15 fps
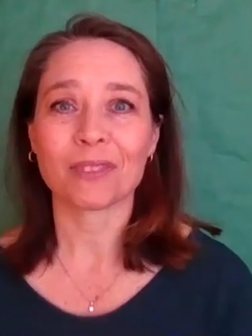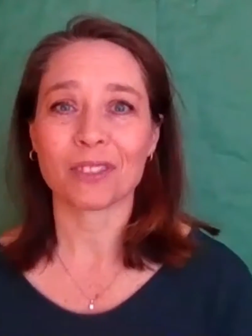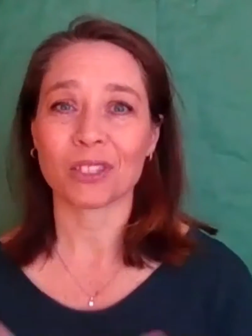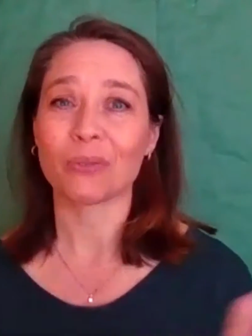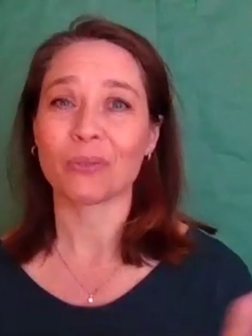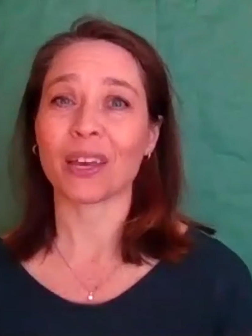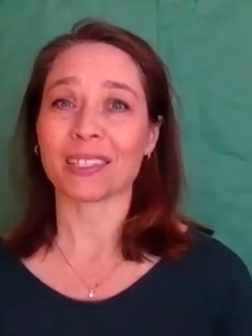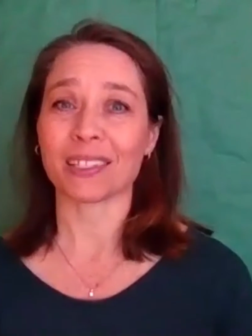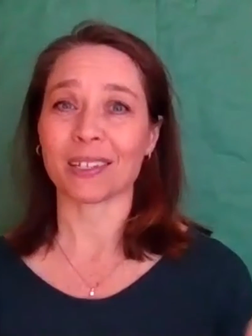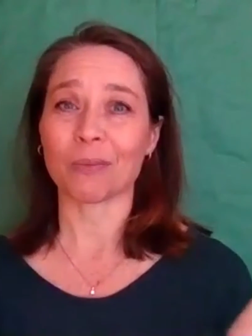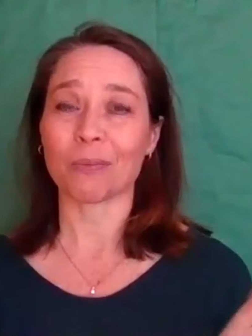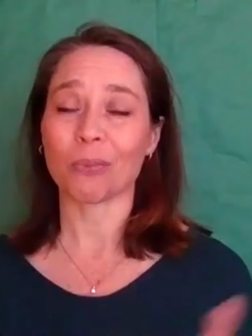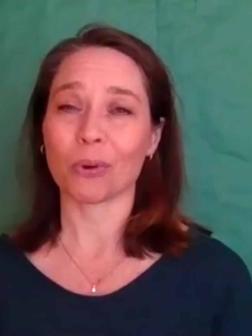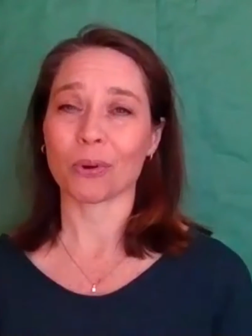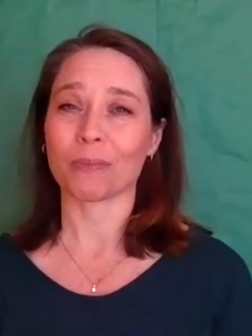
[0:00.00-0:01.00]
So that's
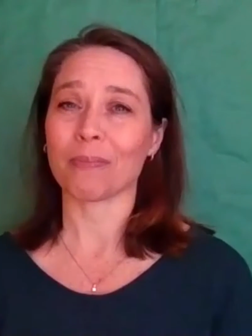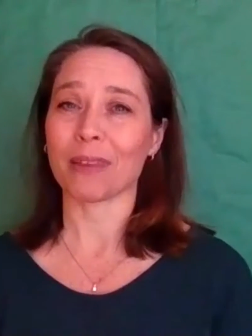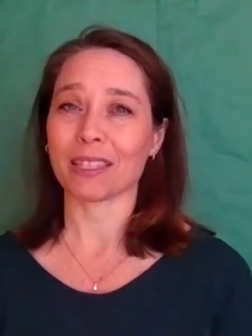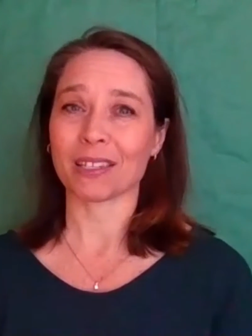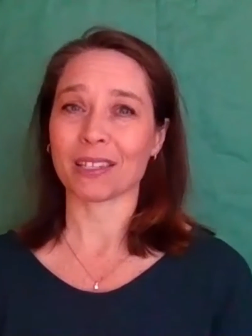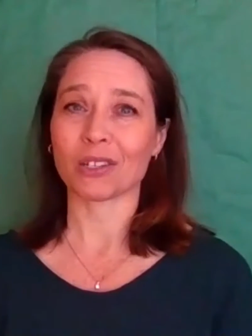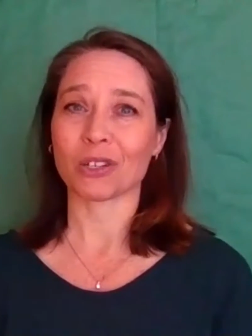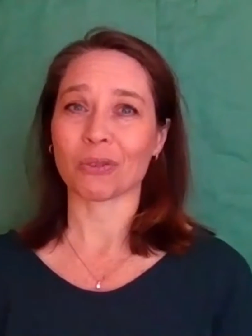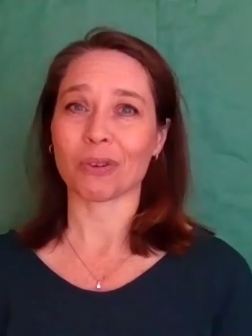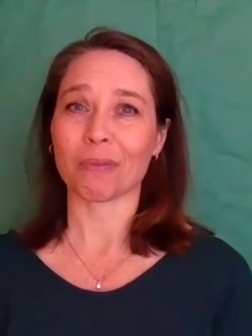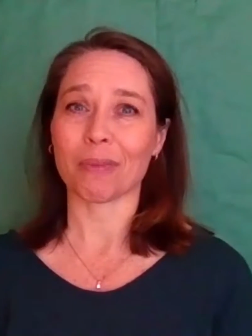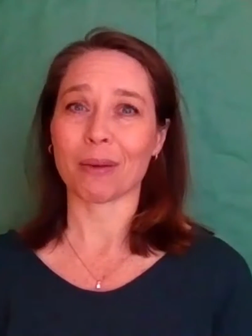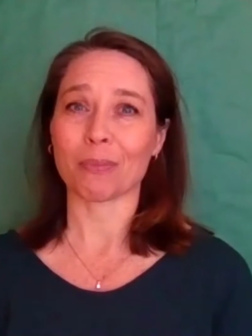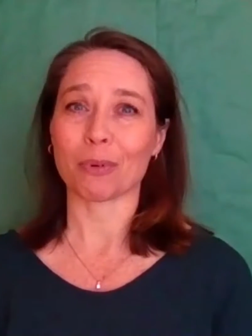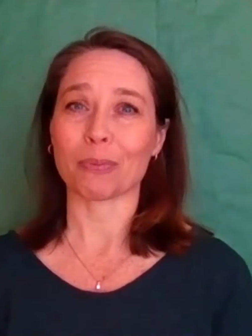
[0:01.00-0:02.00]
an important message to
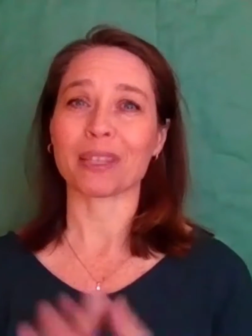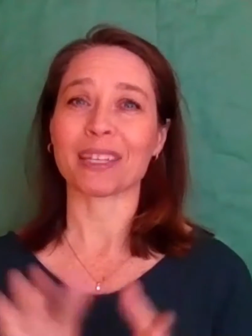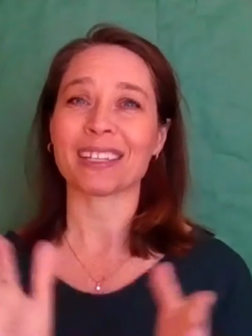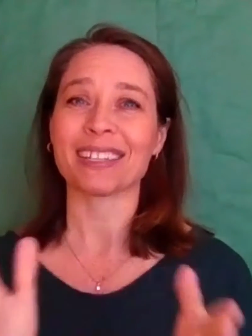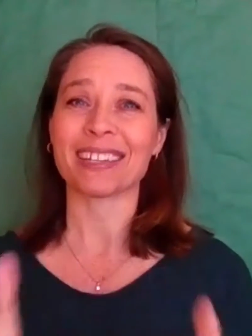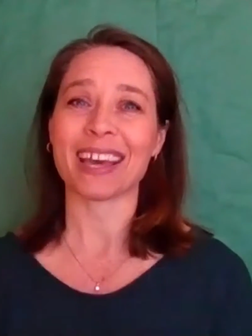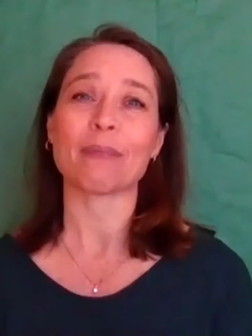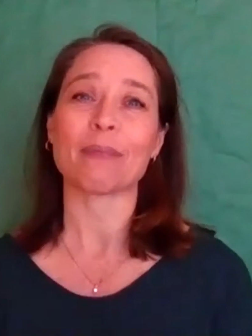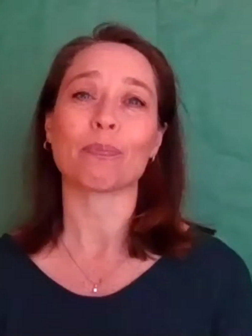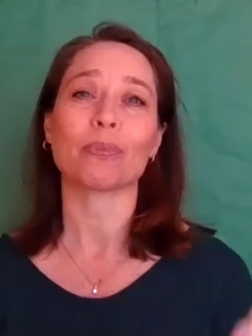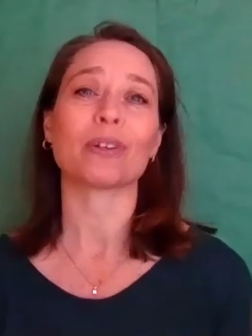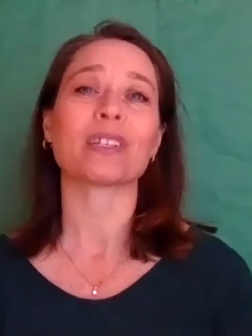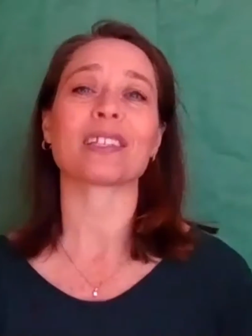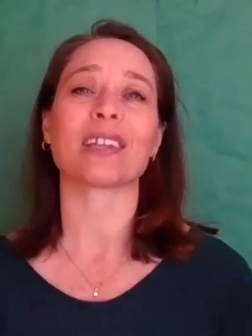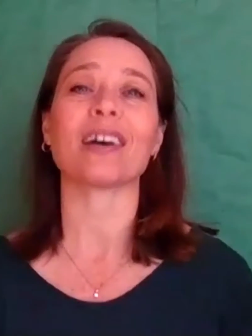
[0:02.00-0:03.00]
remember because that
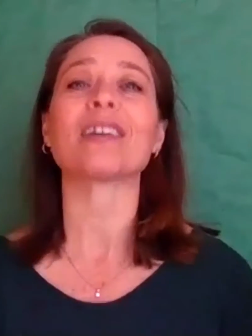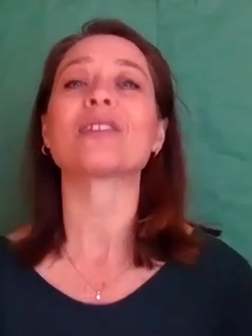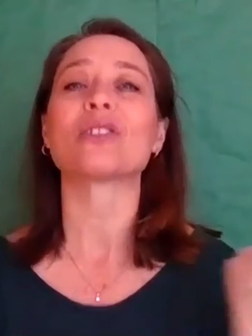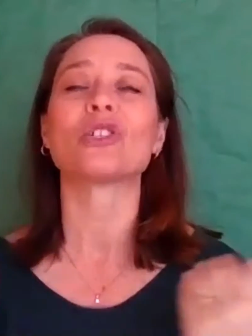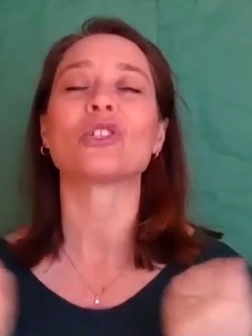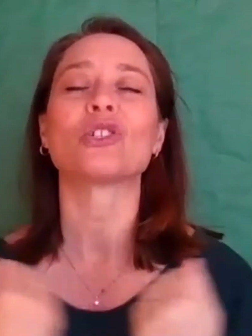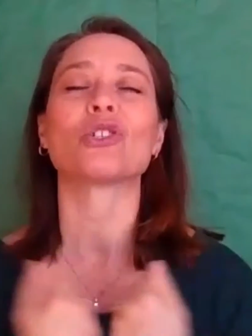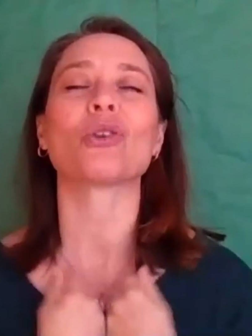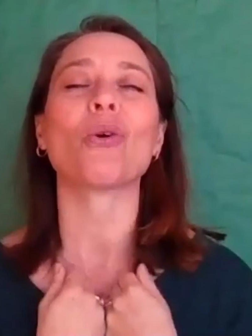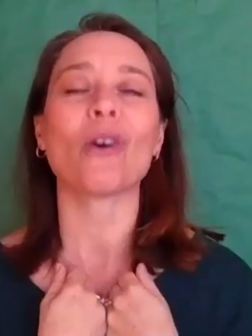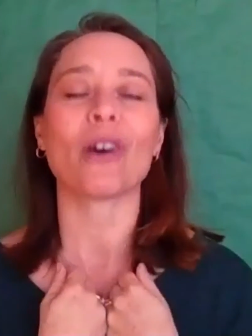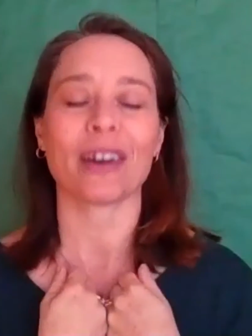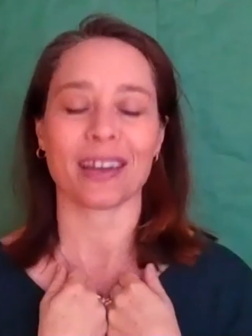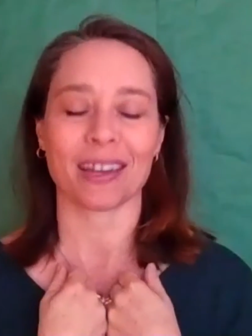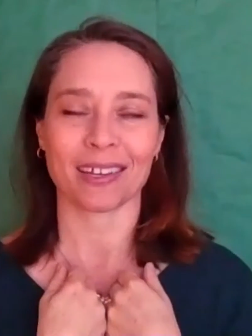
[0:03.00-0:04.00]
brings us
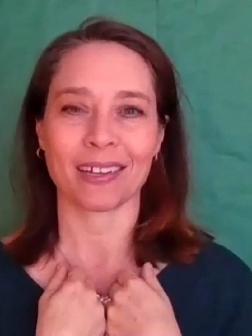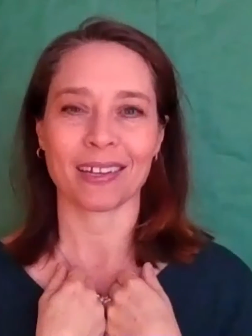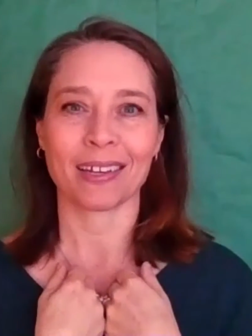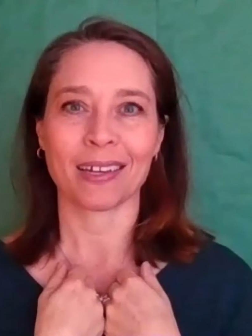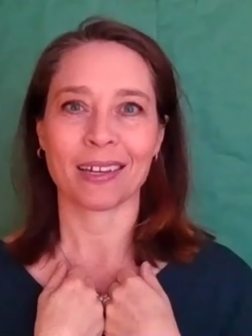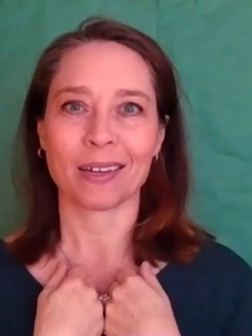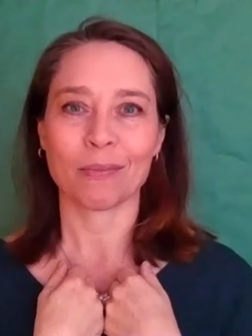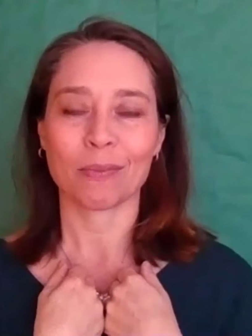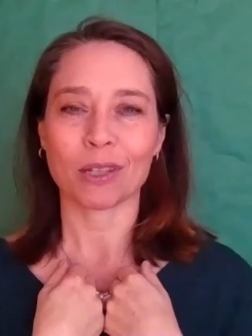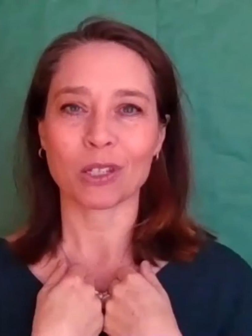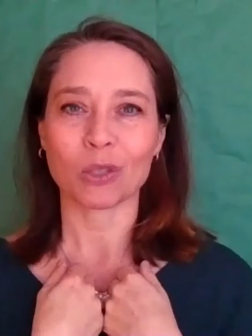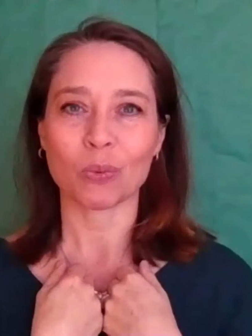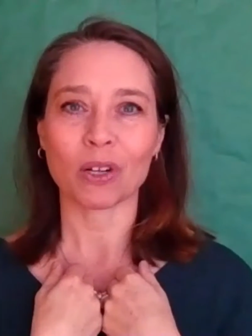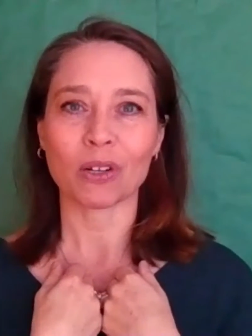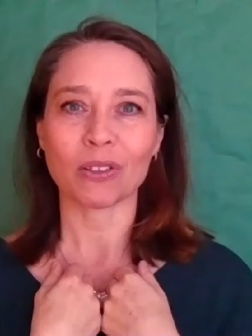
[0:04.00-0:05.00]
joy
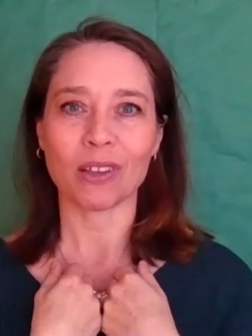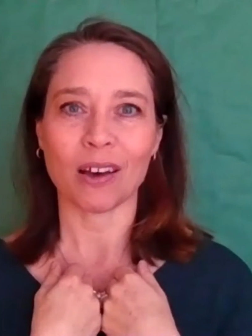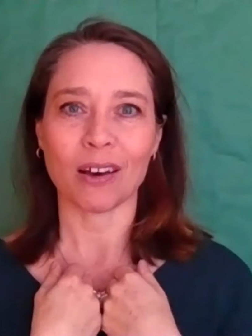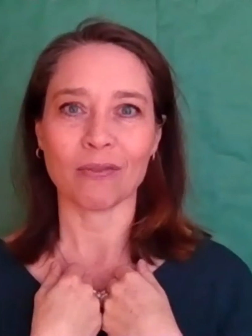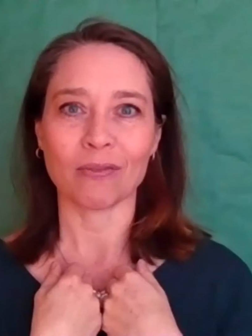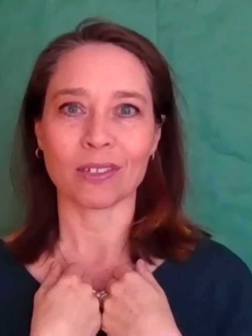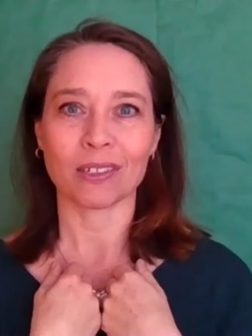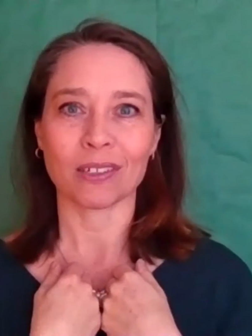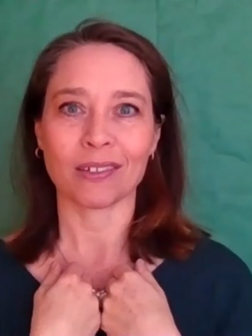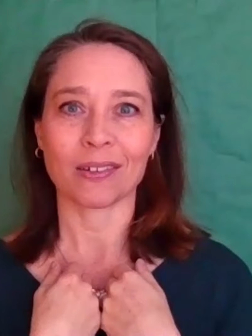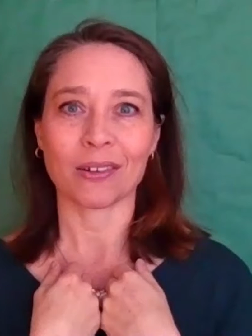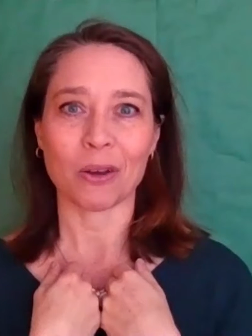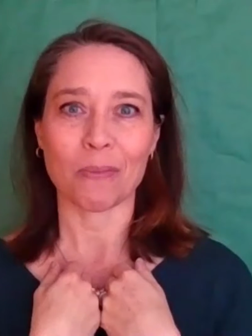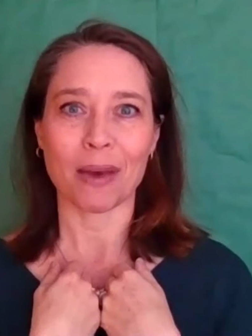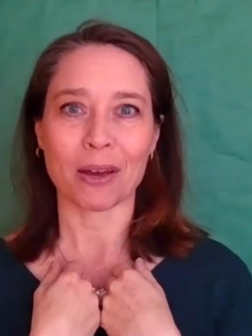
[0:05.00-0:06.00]
because we are loved
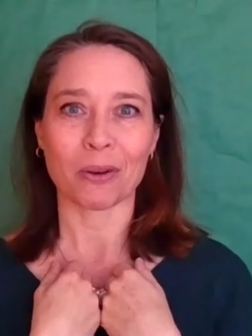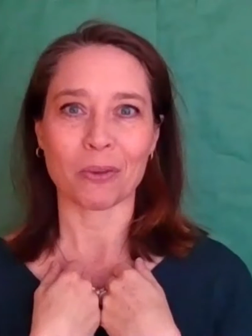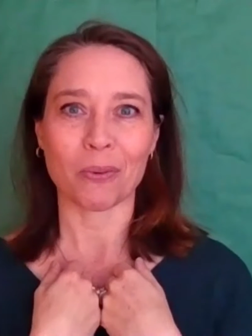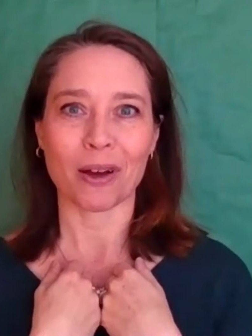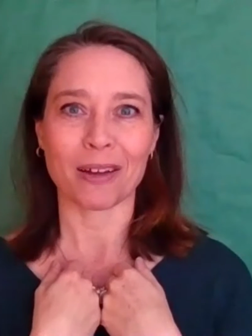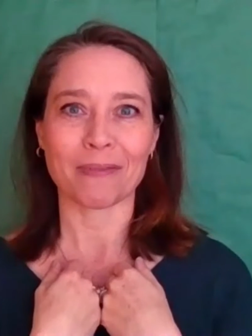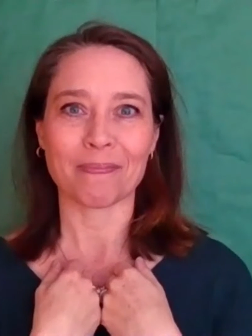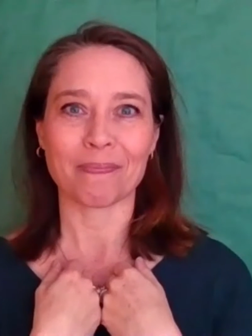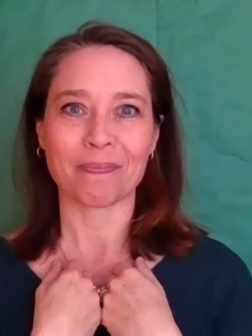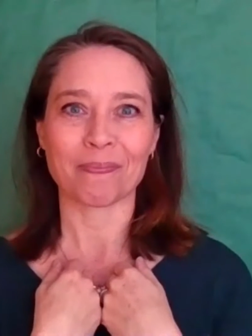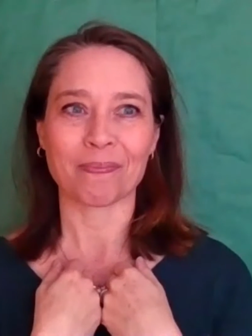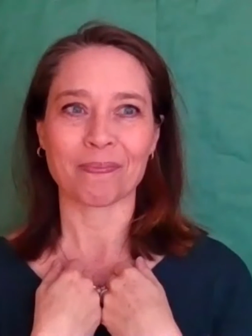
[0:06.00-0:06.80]
no matter what.